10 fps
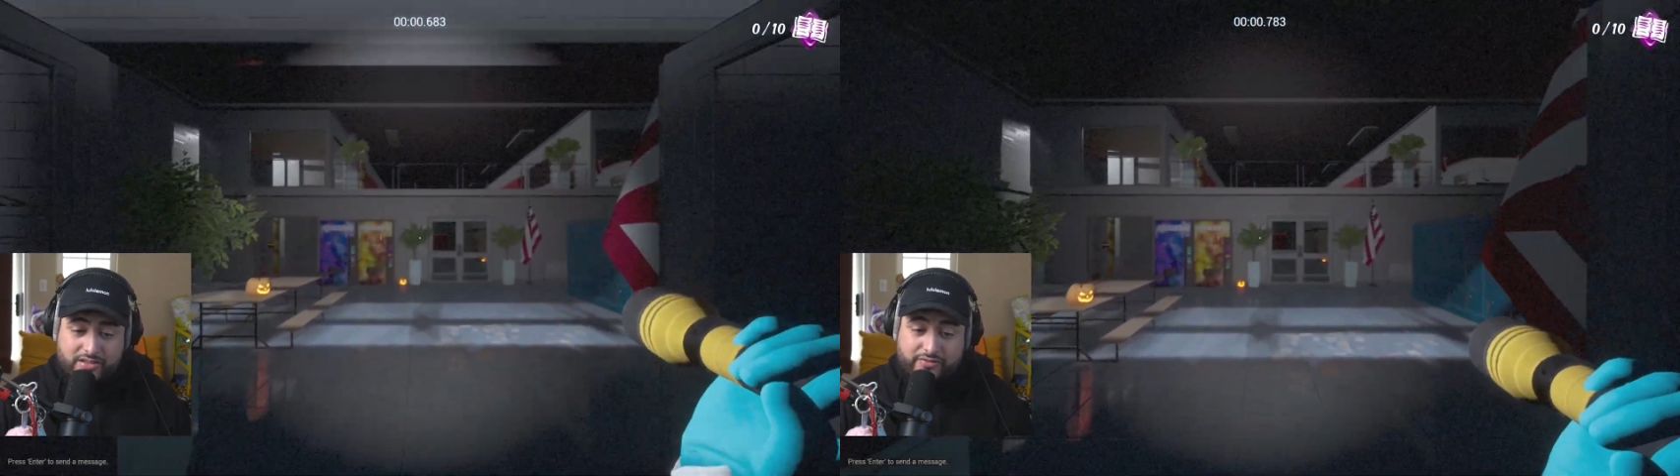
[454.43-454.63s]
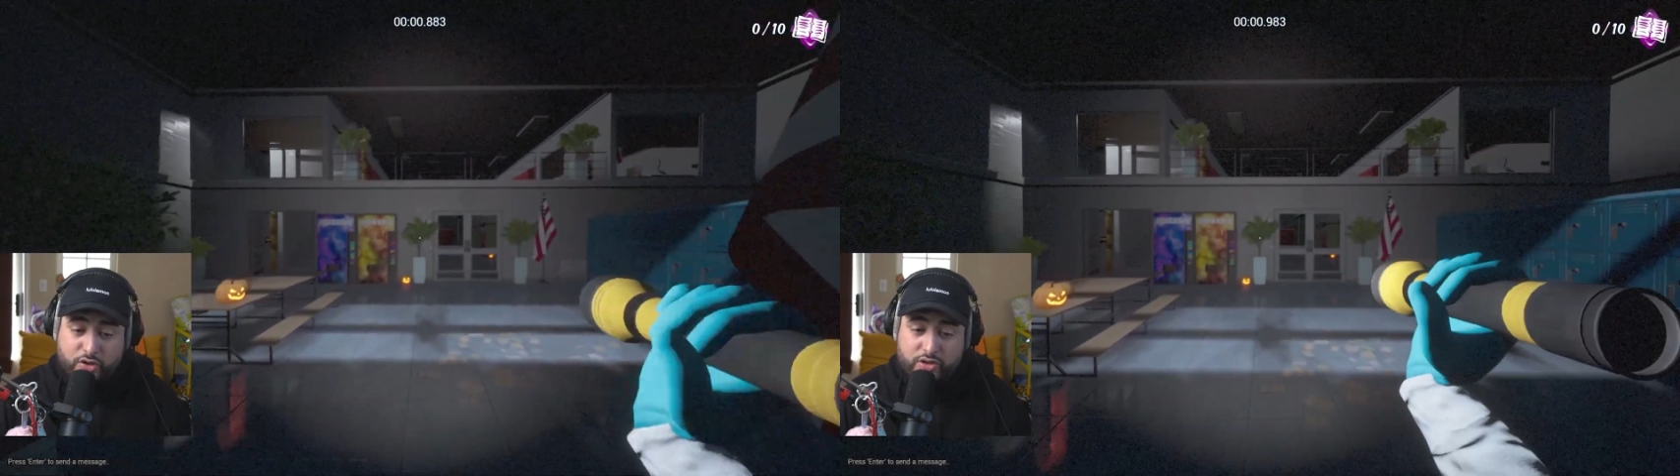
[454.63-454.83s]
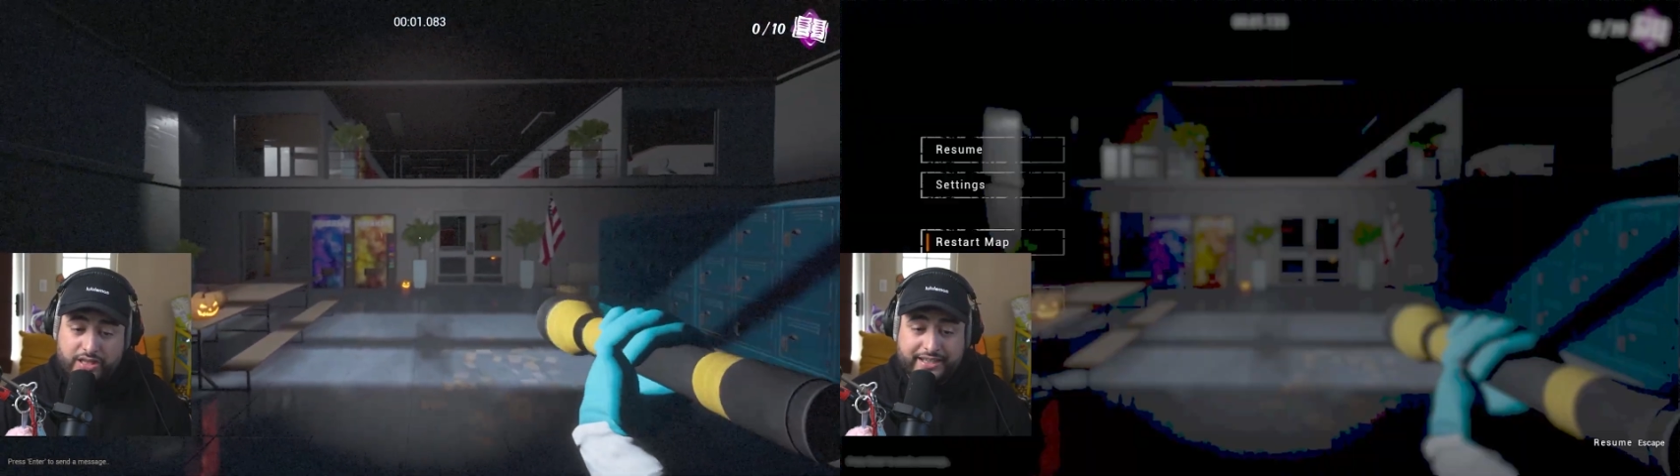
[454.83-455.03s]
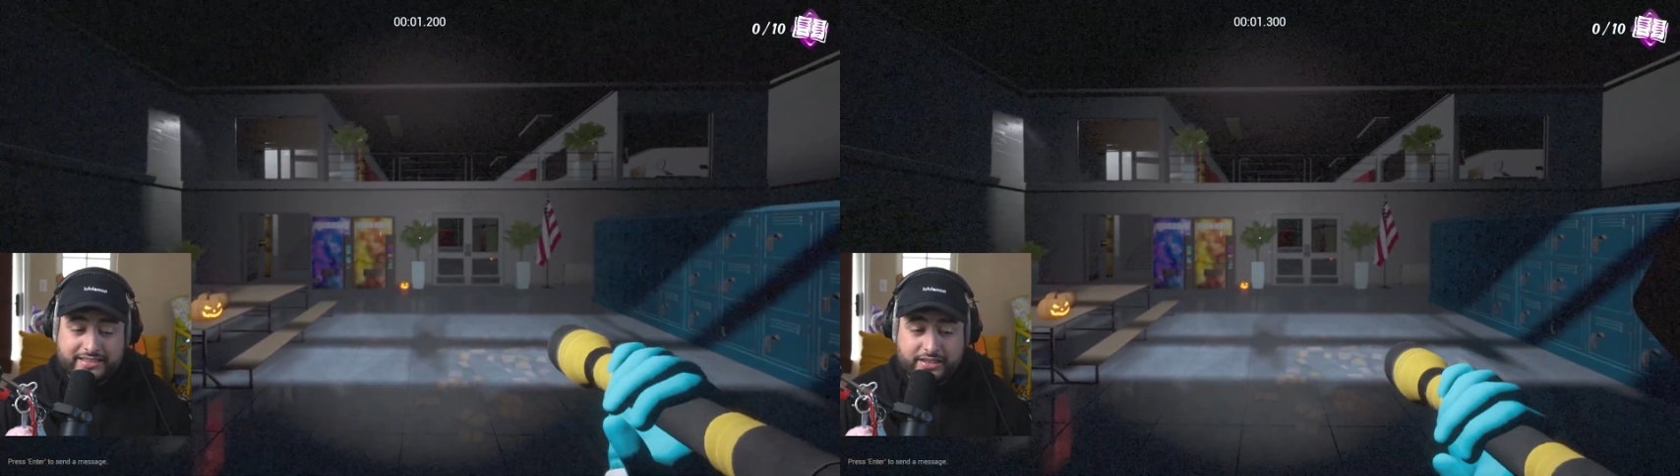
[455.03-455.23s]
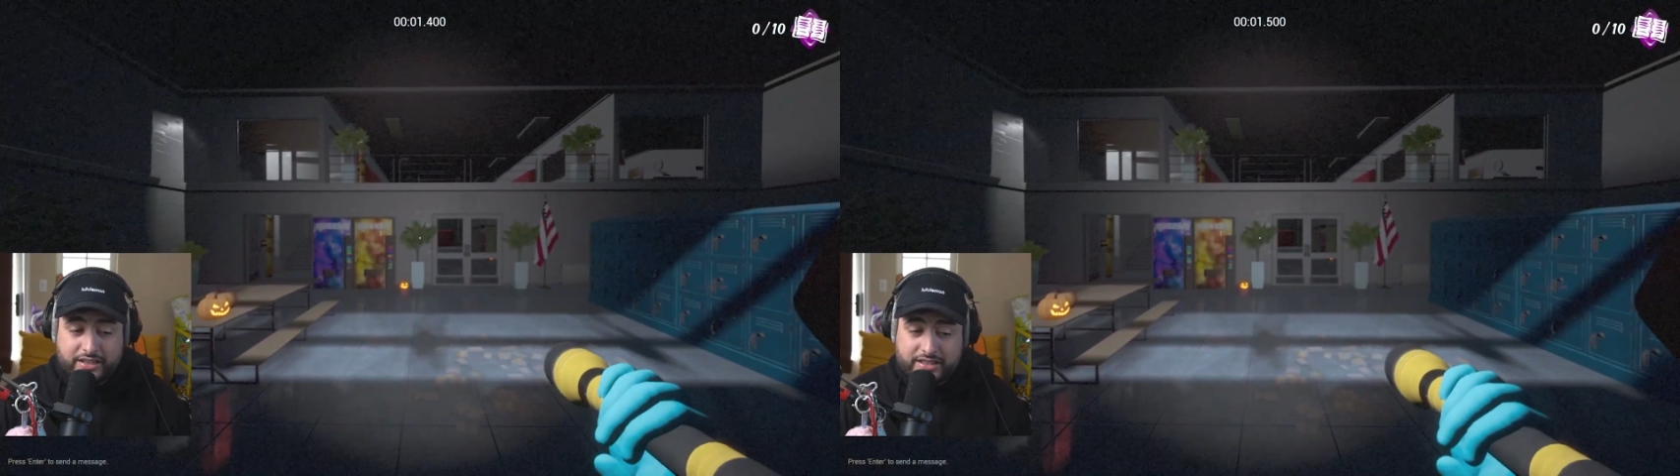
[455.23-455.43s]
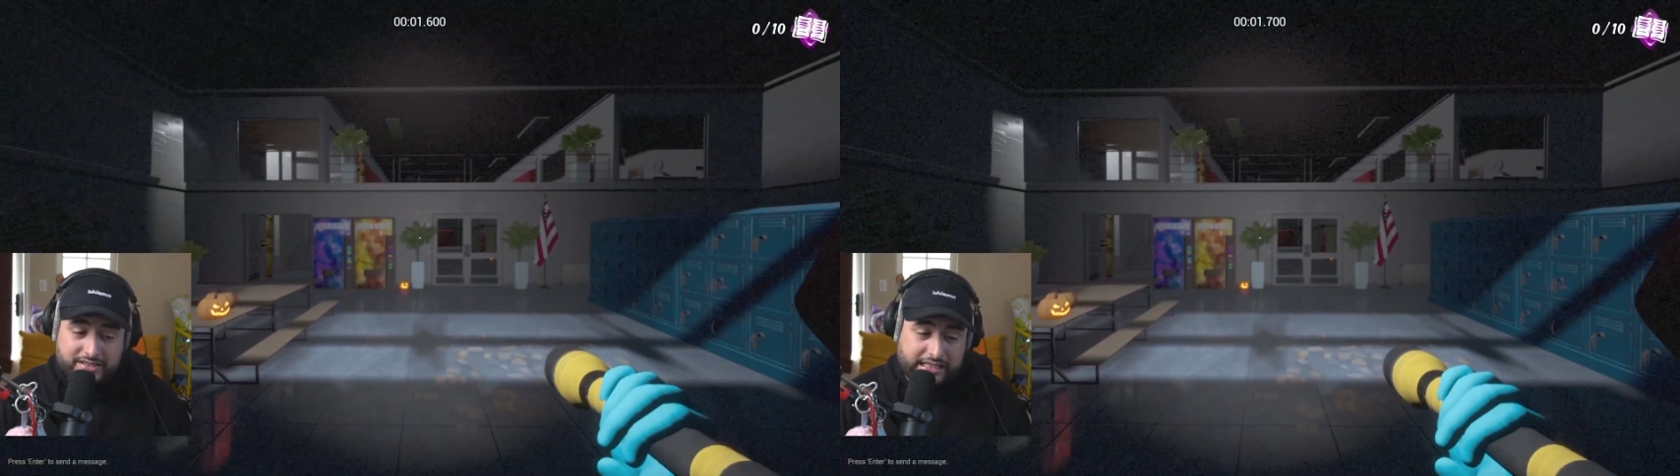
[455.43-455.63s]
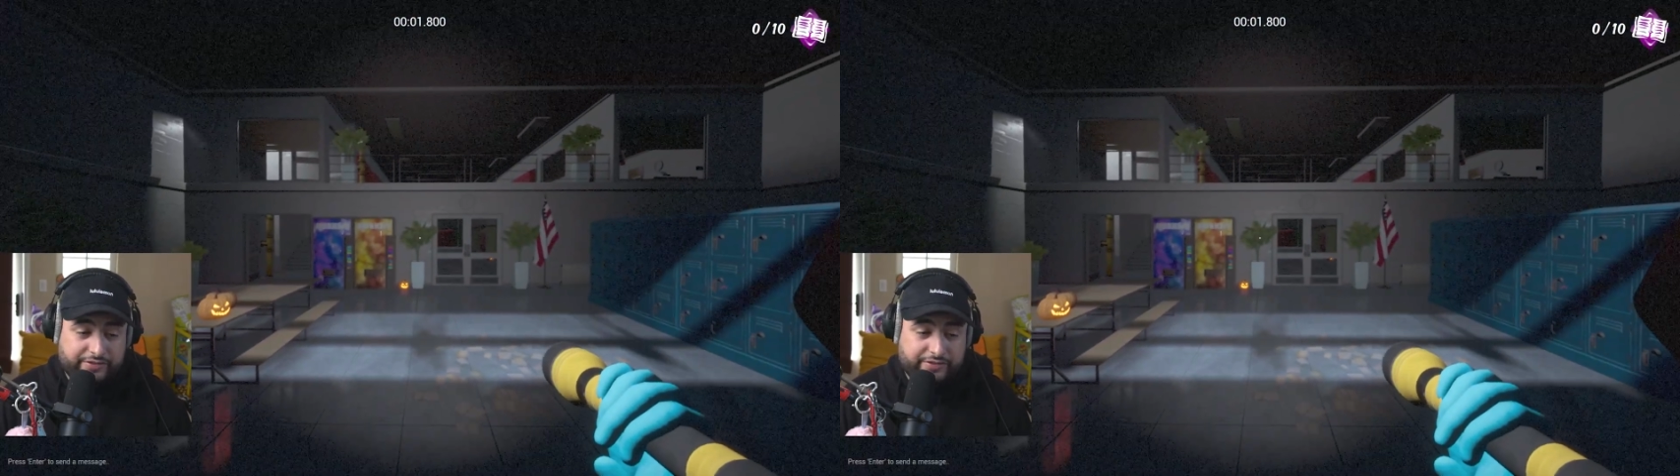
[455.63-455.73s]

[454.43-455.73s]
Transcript: few things that you're going to see from